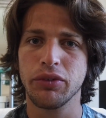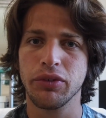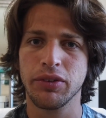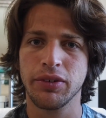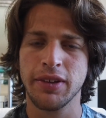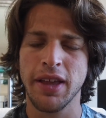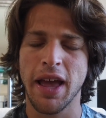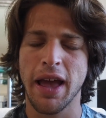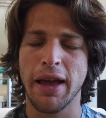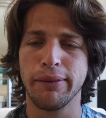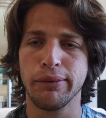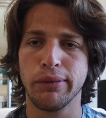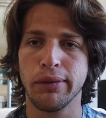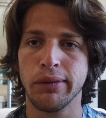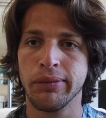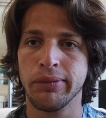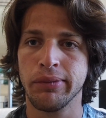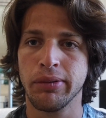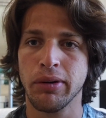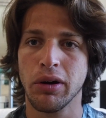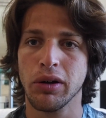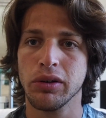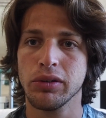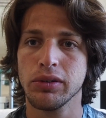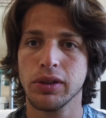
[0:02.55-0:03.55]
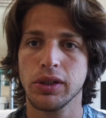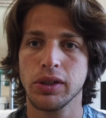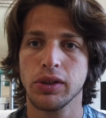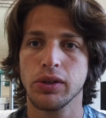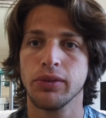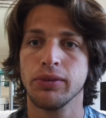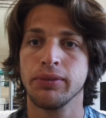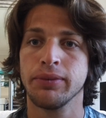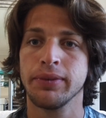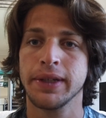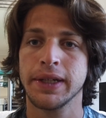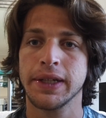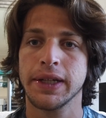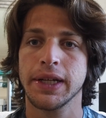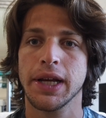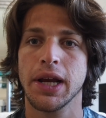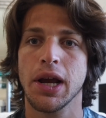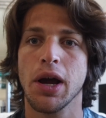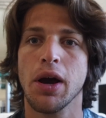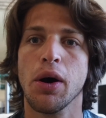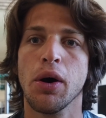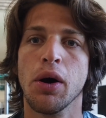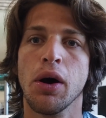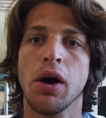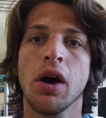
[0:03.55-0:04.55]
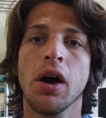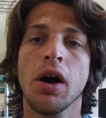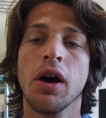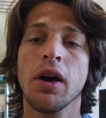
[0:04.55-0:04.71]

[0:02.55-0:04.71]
just have a fun little video.